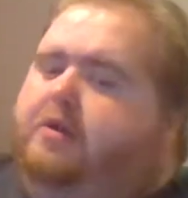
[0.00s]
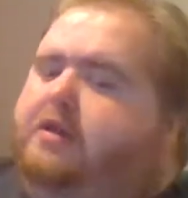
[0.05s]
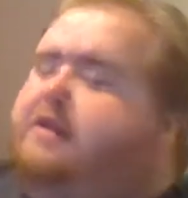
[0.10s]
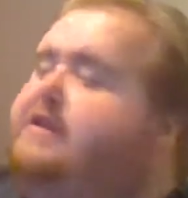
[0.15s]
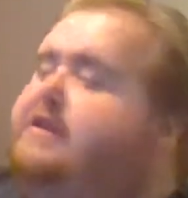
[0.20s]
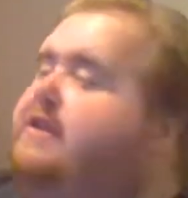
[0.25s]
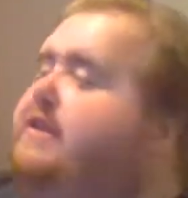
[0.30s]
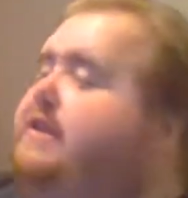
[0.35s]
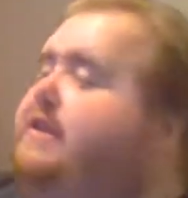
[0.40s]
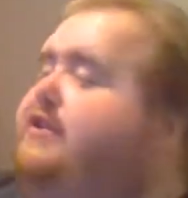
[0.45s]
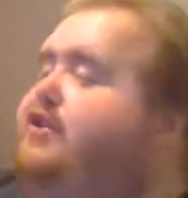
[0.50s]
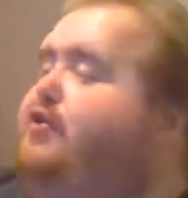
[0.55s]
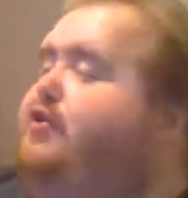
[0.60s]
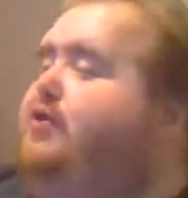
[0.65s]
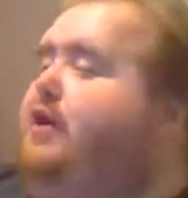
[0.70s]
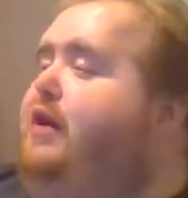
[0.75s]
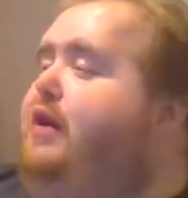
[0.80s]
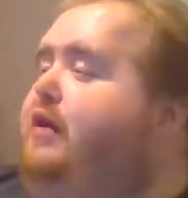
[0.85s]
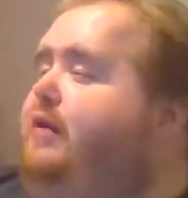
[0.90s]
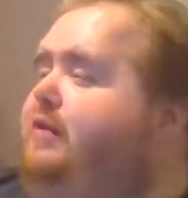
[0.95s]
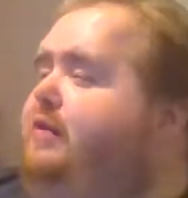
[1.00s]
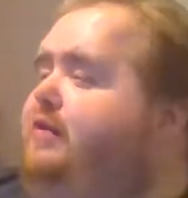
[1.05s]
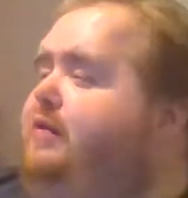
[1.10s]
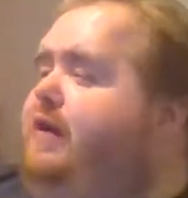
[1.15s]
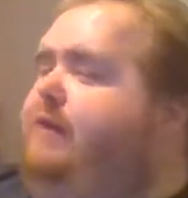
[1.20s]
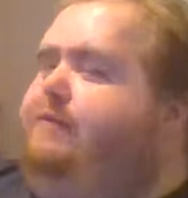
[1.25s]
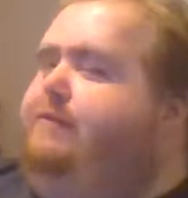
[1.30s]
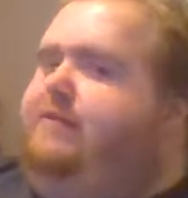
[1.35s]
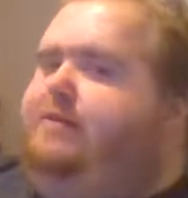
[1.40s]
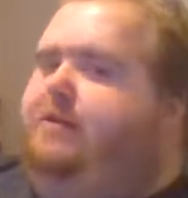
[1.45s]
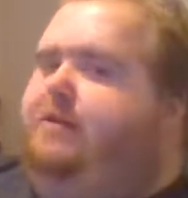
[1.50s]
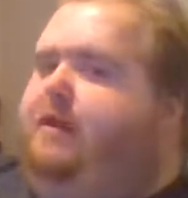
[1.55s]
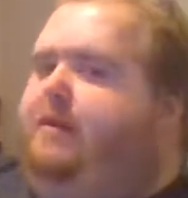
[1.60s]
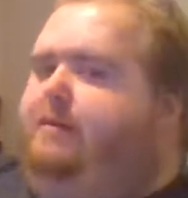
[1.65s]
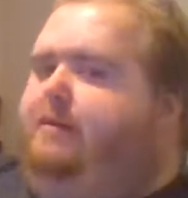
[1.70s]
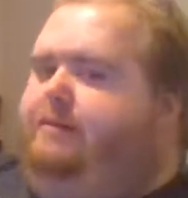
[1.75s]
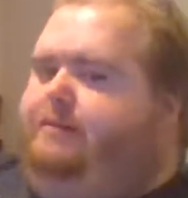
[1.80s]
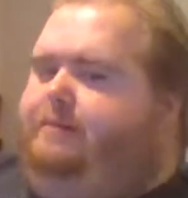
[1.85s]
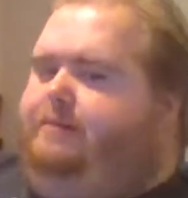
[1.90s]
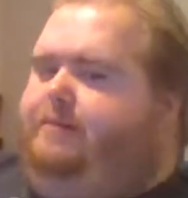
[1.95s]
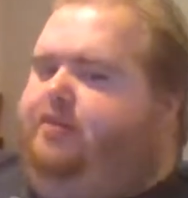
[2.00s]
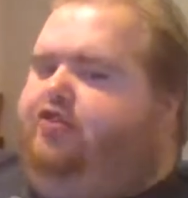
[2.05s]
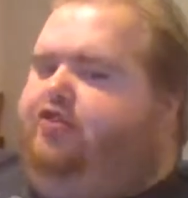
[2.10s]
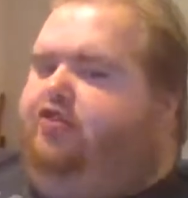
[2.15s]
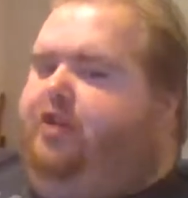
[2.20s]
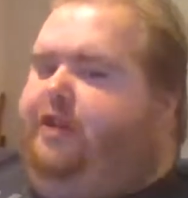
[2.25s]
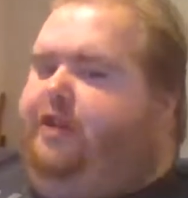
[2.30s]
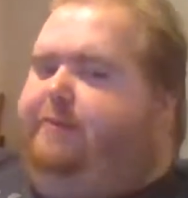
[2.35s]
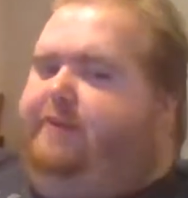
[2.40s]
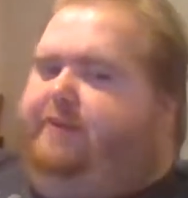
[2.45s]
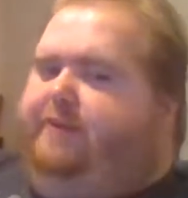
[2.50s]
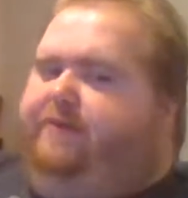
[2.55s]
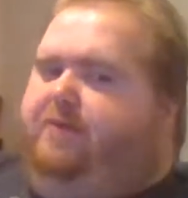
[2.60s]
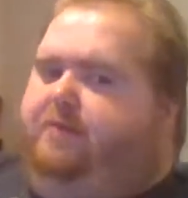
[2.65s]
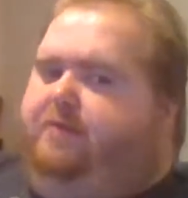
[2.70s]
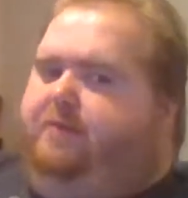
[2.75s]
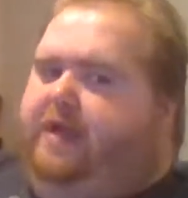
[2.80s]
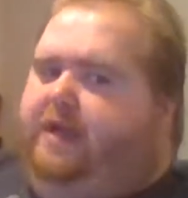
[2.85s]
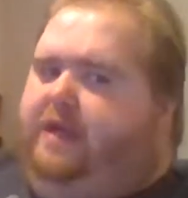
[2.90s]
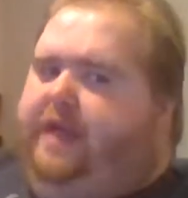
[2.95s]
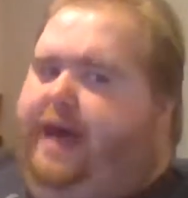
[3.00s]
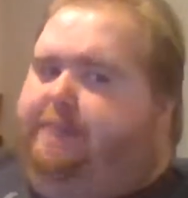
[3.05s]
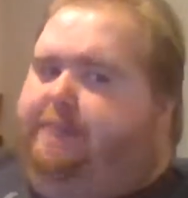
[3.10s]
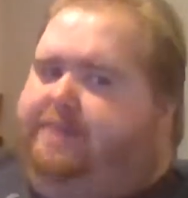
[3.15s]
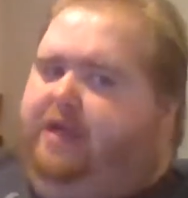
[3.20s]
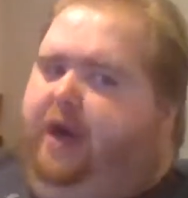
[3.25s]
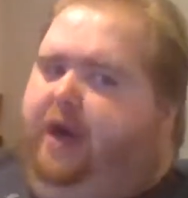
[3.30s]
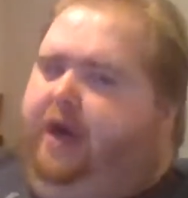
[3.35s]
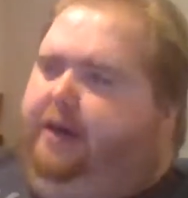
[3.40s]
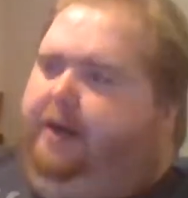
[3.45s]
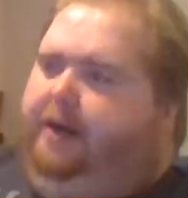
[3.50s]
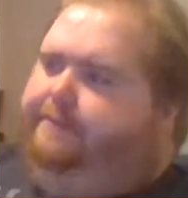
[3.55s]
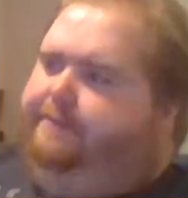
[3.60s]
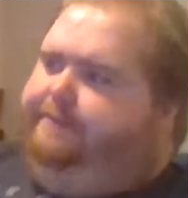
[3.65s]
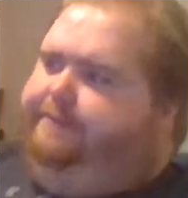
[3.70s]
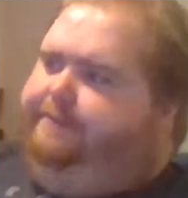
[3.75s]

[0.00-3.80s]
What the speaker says: Just to let you know, I'm streaming from my laptop.